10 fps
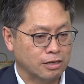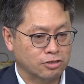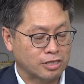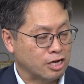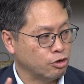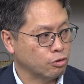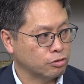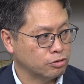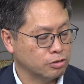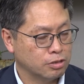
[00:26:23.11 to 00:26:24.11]
talk
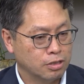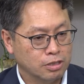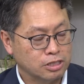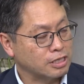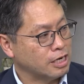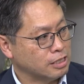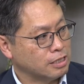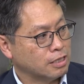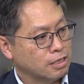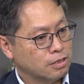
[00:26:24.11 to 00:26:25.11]
about the
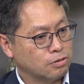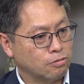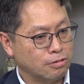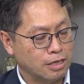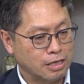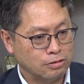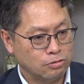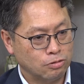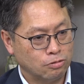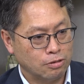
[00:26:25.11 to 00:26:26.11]
Chinese nuclear
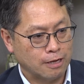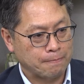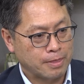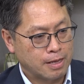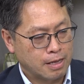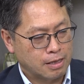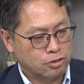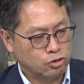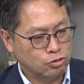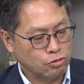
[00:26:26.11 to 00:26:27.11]
capability and nuclear
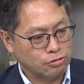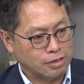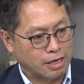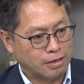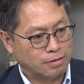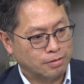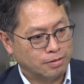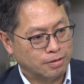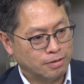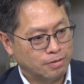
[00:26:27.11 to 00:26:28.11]
strategy
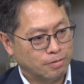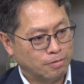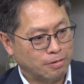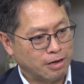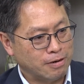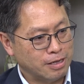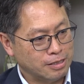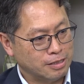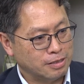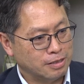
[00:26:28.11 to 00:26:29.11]
in many places.
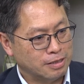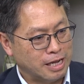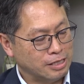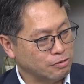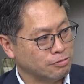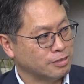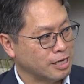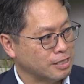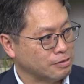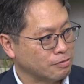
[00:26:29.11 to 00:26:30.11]
And
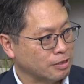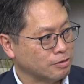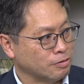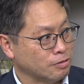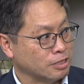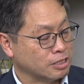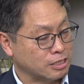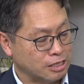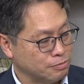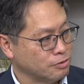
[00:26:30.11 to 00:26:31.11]
what is
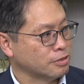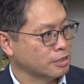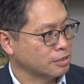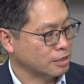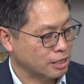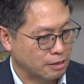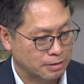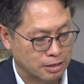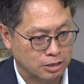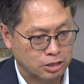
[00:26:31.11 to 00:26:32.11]
China trying to
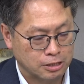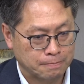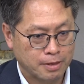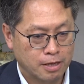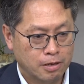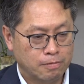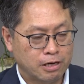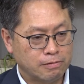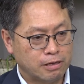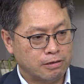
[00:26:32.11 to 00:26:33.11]
tell us? We must
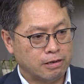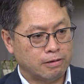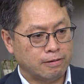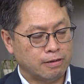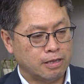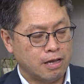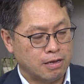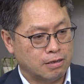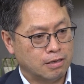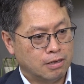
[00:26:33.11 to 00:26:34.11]
firmly analyze
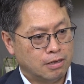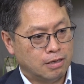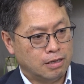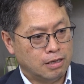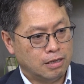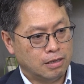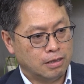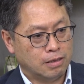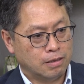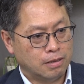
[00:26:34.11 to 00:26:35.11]
that.
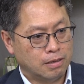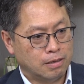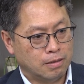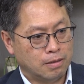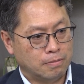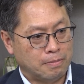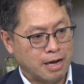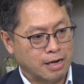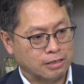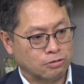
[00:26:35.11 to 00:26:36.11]
And from our
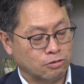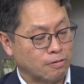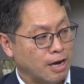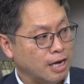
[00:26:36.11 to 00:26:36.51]
side,